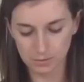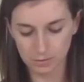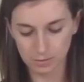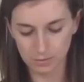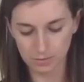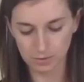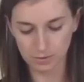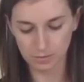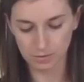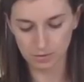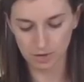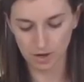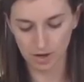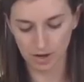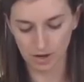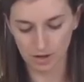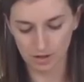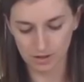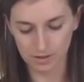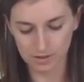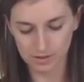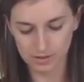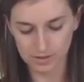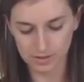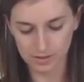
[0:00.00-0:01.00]
remove the
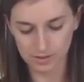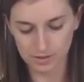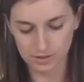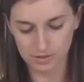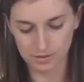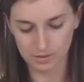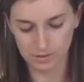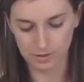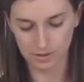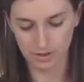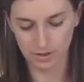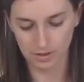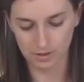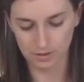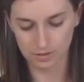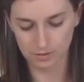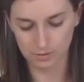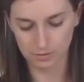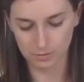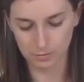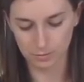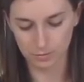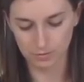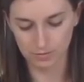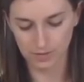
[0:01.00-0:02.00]
prongs. You can
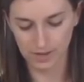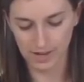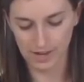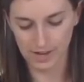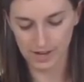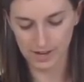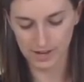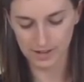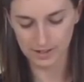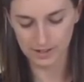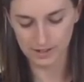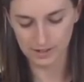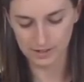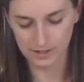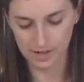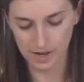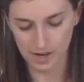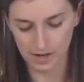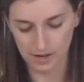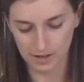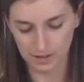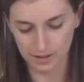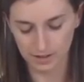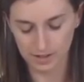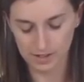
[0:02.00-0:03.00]
also remove the hat
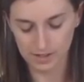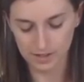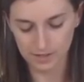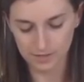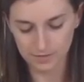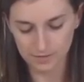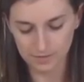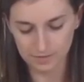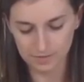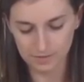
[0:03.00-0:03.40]
entirely.